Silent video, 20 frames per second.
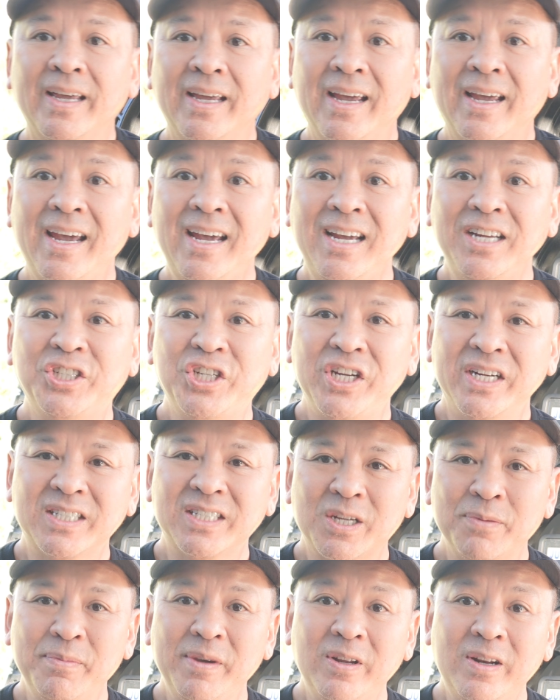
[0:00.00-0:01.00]
Hey
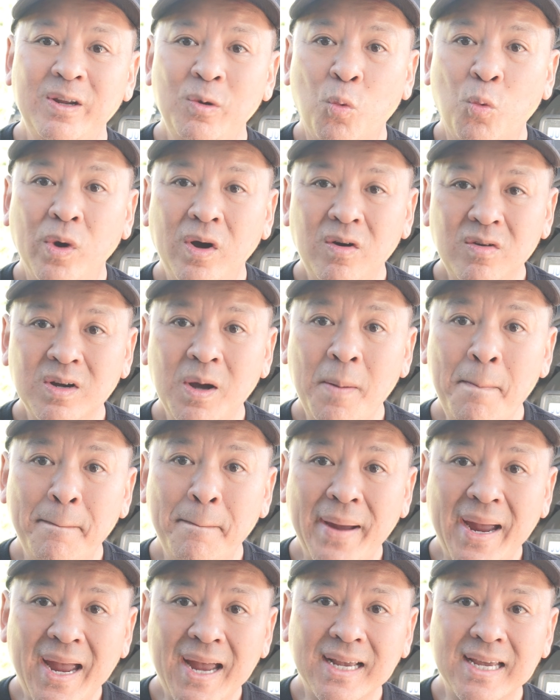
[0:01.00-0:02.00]
GX community, welcome
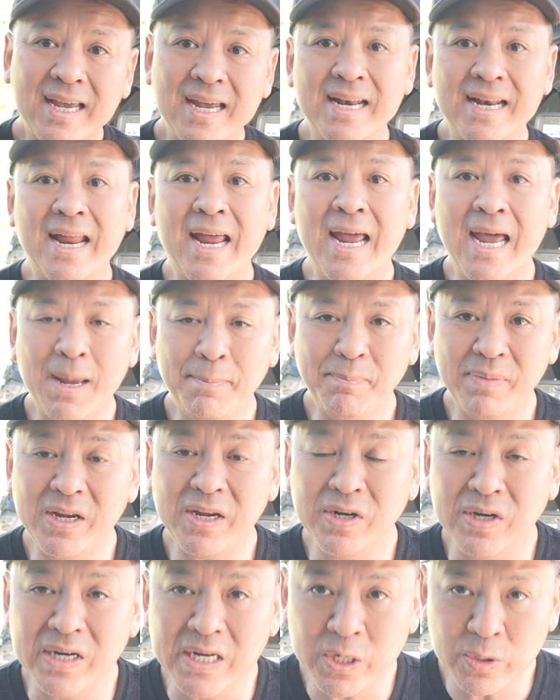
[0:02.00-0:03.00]
back and
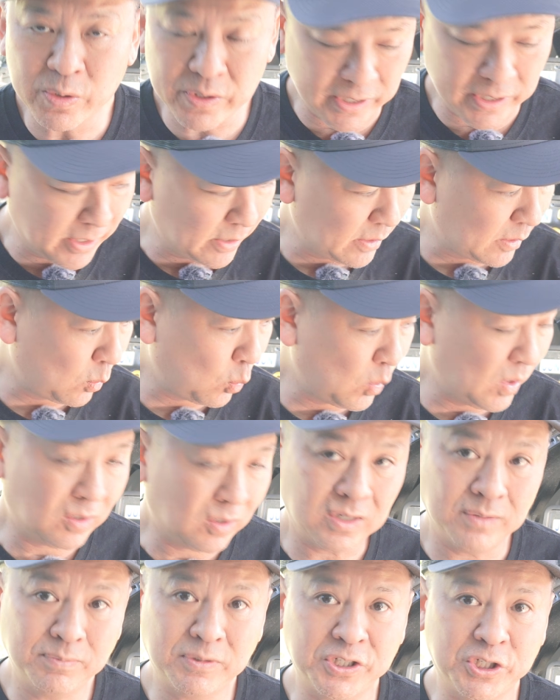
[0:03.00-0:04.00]
Happy New Year.
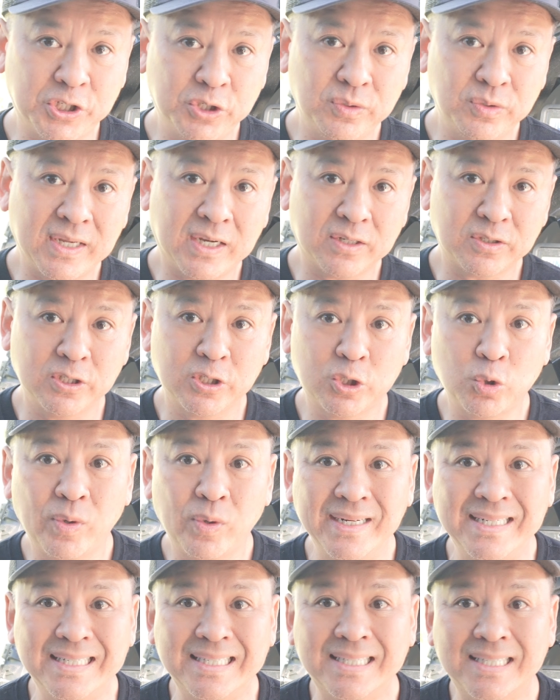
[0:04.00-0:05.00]
Welcome to
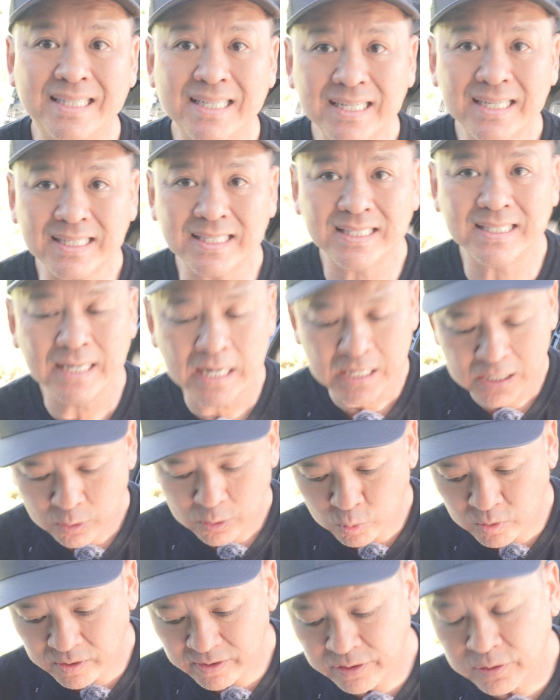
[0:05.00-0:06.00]
2026
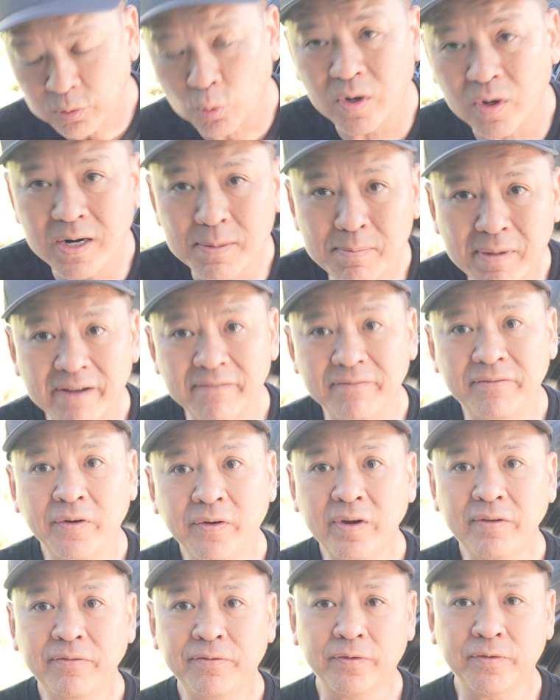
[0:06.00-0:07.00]
with one of my
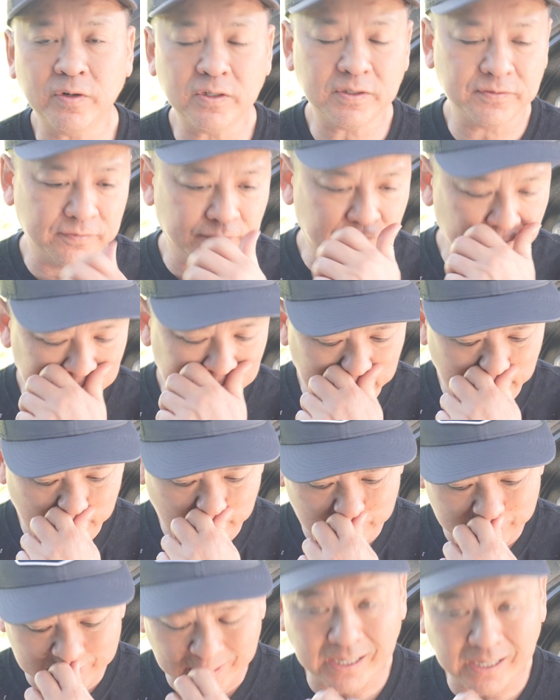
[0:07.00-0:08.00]
very first
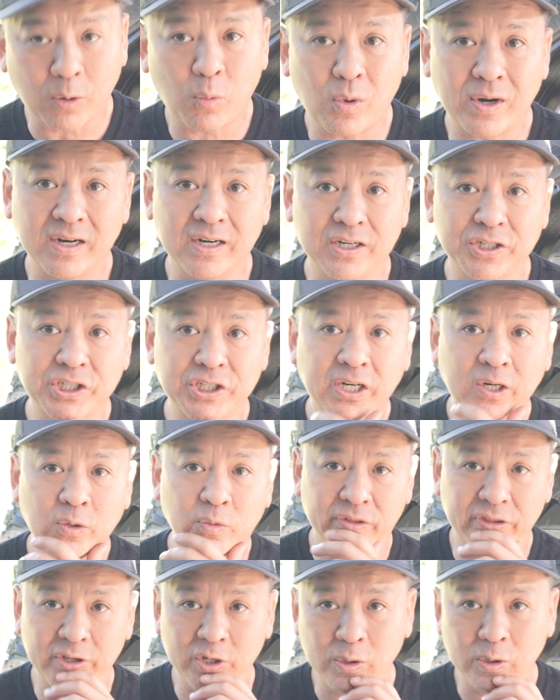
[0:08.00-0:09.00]
videos that I wanted to share
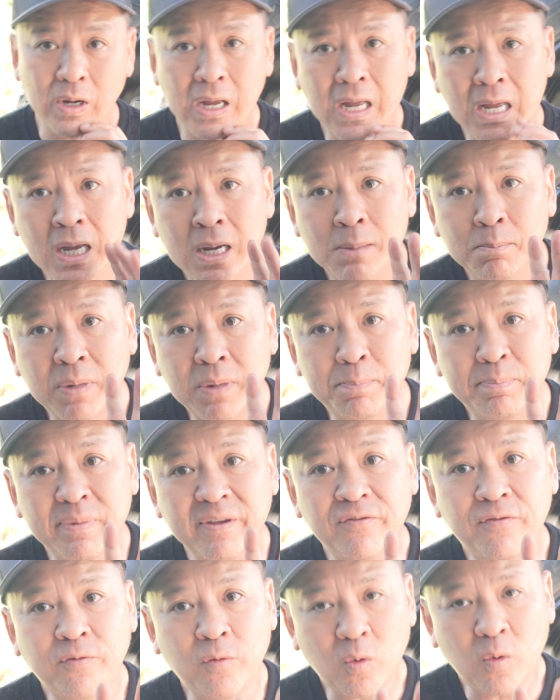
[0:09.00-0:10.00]
with you. But
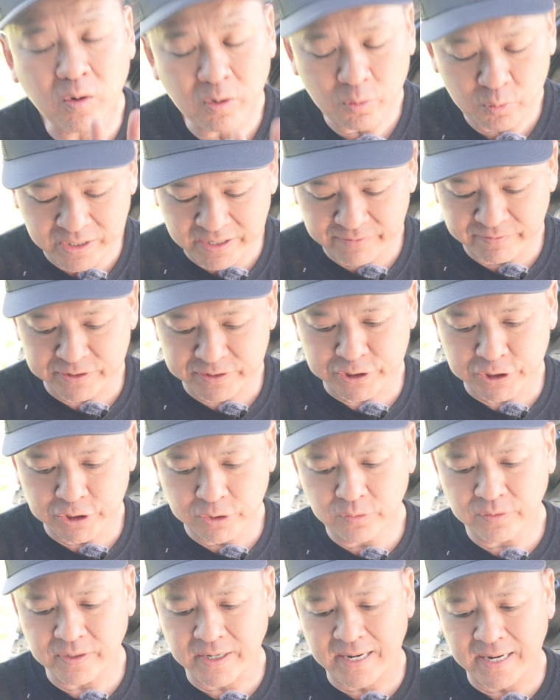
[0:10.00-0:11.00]
before we even
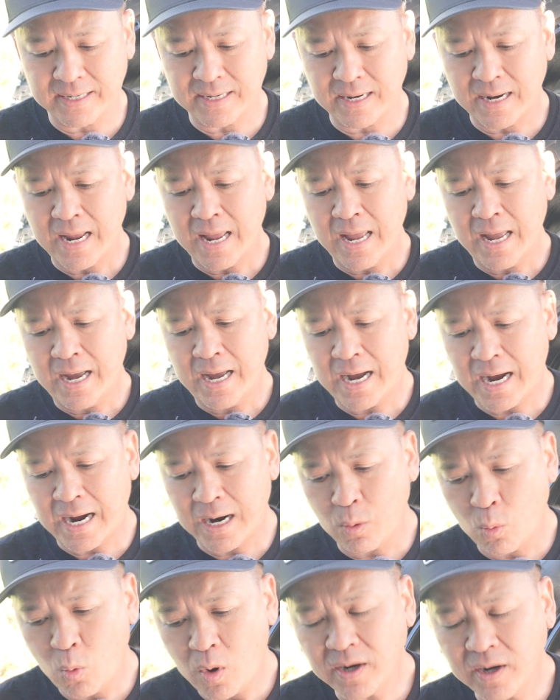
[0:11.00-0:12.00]
do that,
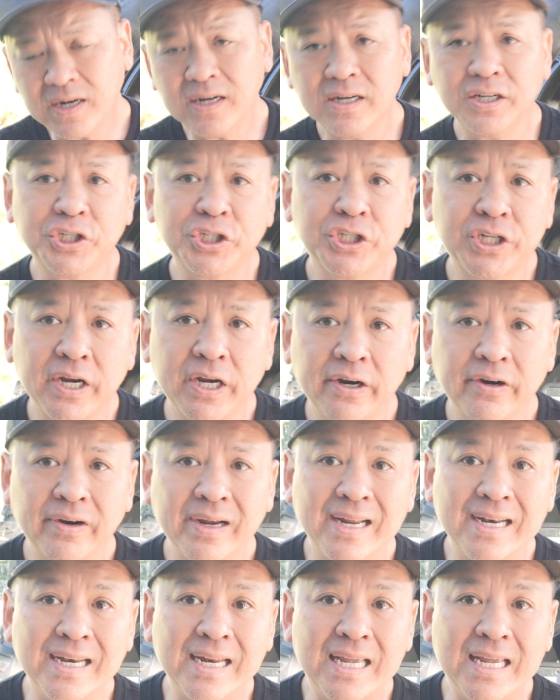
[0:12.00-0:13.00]
I wanted to share
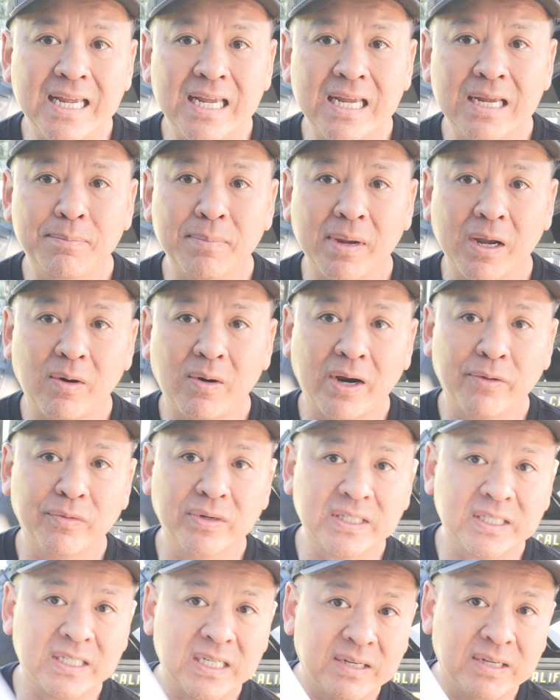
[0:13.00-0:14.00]
an email I
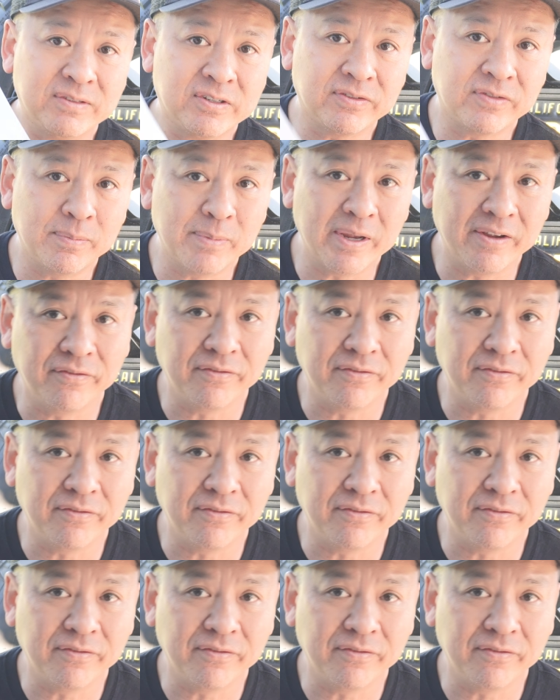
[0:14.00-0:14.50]
received from a